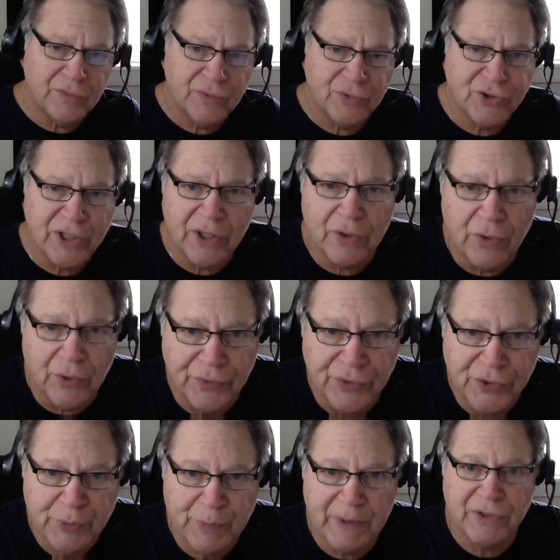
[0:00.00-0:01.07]

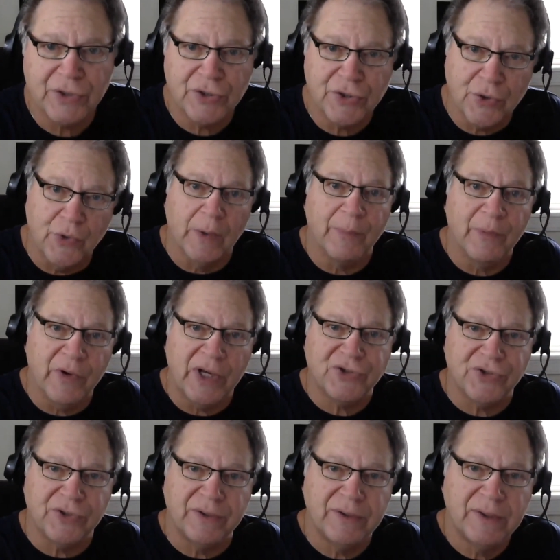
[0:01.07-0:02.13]
shareholders because it's a
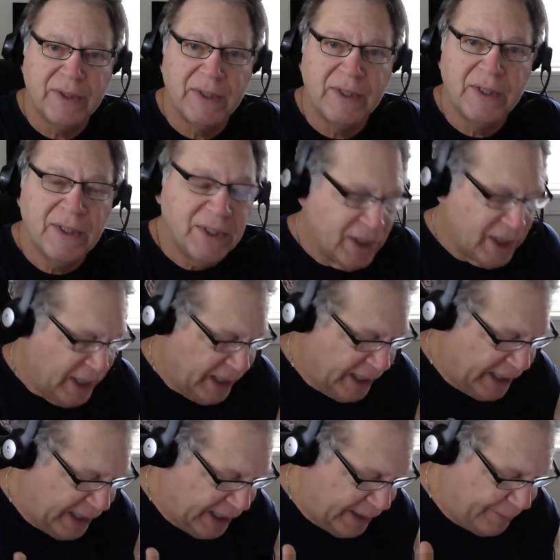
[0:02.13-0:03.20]
corporation.
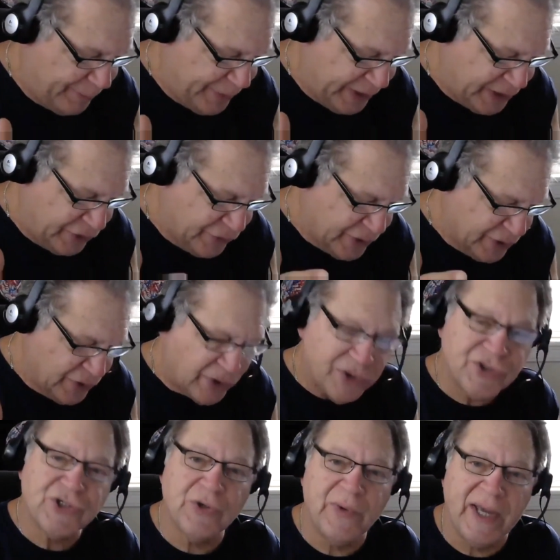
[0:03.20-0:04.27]
But you can
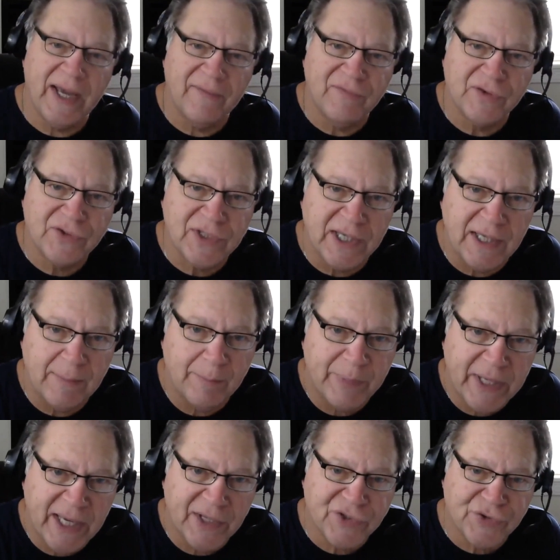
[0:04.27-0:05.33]
also have the same
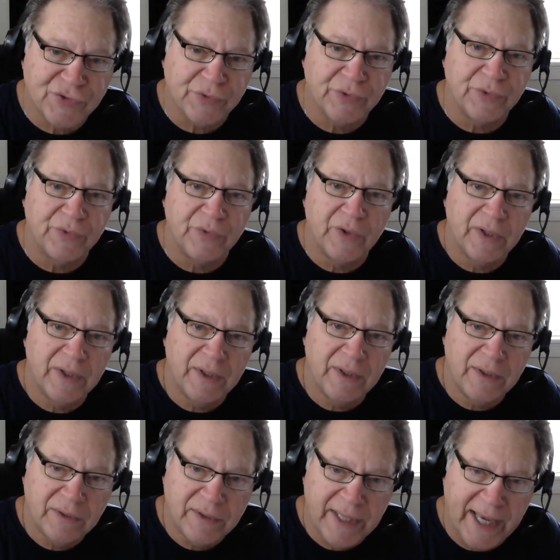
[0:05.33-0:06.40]
pass-through
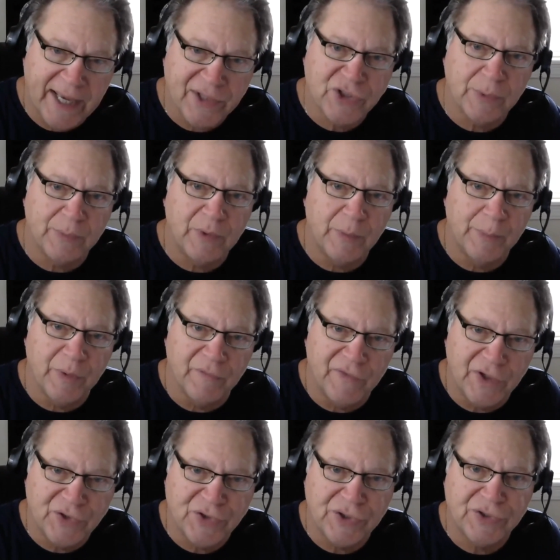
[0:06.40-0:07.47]
taxable
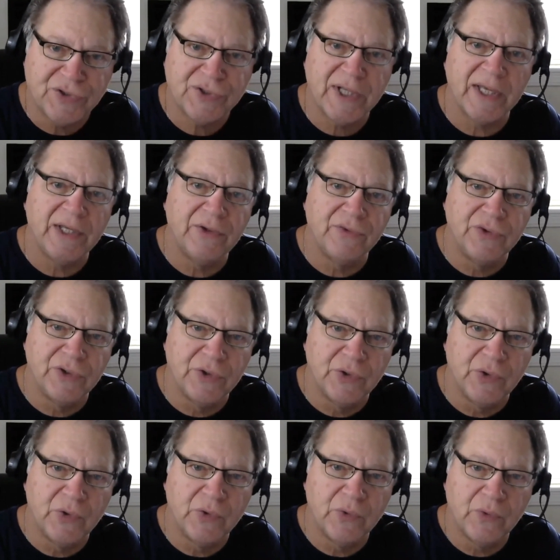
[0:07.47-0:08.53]
provisions that you
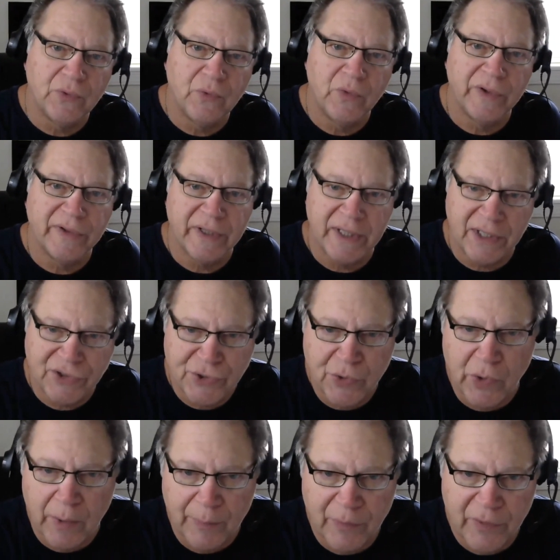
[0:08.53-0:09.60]
do with an S
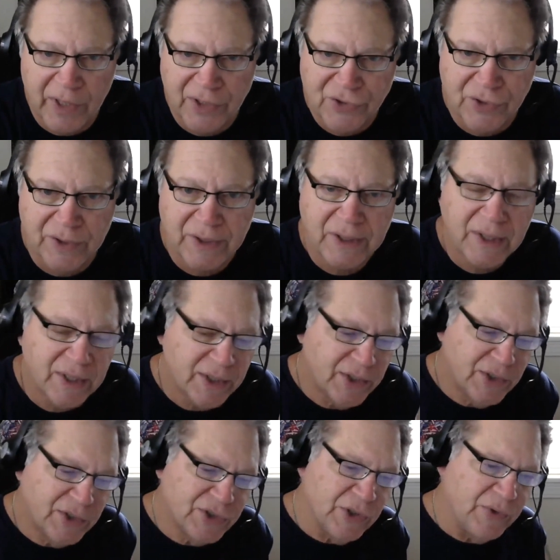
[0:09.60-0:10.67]
corporation.
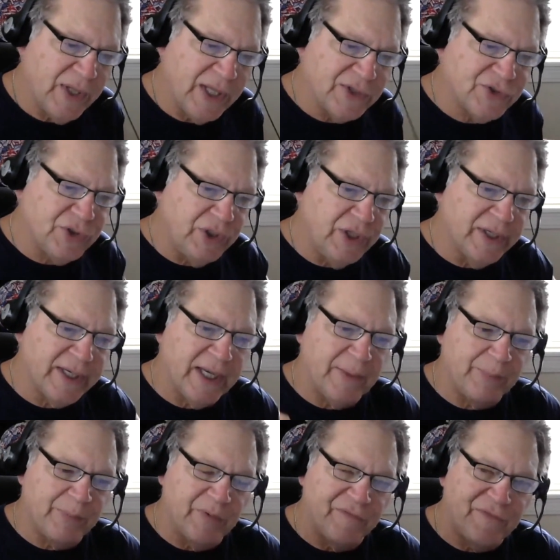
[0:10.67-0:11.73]
So let's look
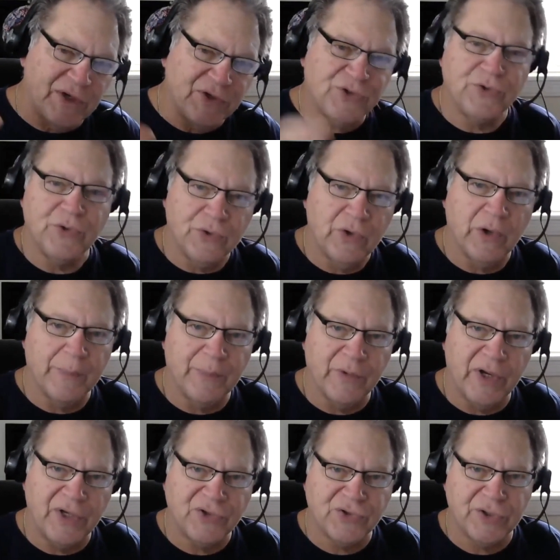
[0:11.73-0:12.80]
at professional
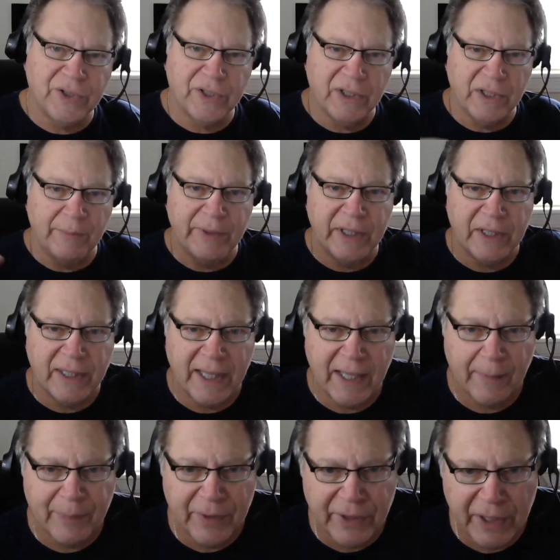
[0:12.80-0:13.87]
corporation and limited
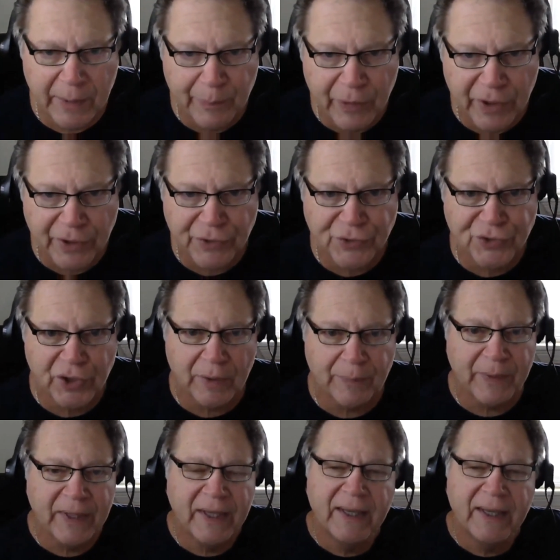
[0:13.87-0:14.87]
liability partnership